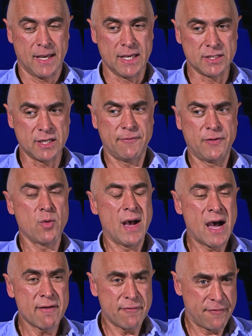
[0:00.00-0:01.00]
is if you
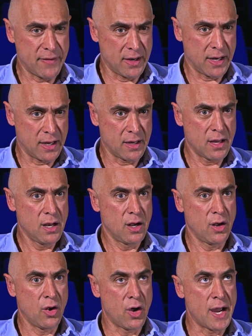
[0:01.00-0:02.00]
aren't
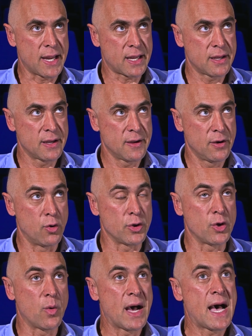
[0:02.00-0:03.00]
feeling like or
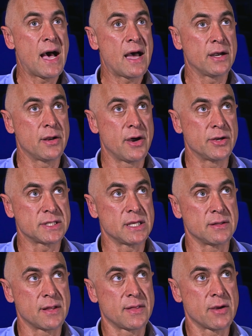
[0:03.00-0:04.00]
you are
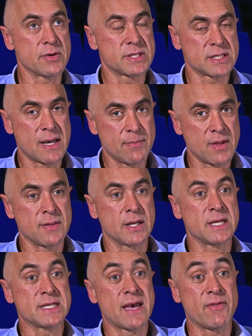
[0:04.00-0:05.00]
noticing that there is something
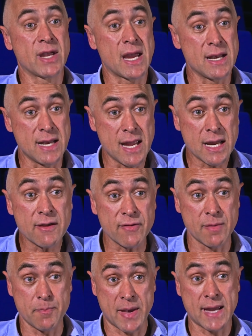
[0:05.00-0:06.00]
that is having a negative
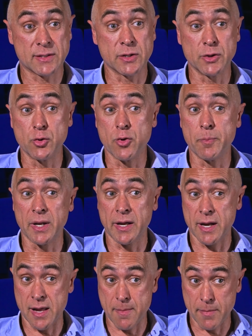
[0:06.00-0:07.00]
impact on your
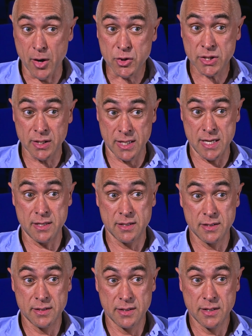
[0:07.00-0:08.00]
ability emotionally,
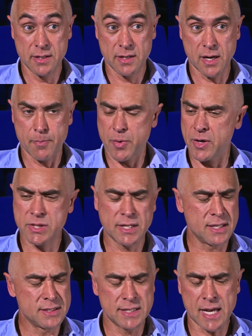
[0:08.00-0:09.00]
approach
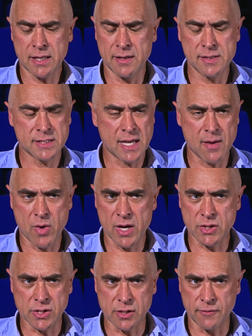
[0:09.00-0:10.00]
it exactly the same way
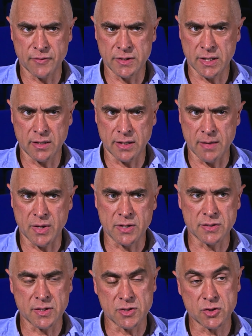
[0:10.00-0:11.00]
as you do physically
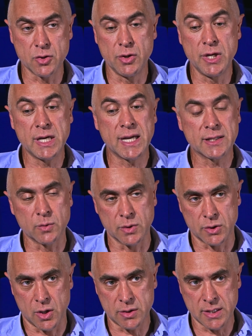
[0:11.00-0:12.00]
because the sooner you get to a
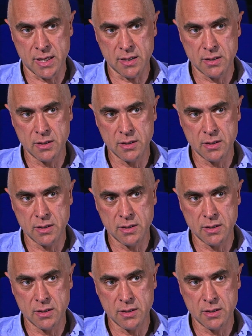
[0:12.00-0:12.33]
doctor,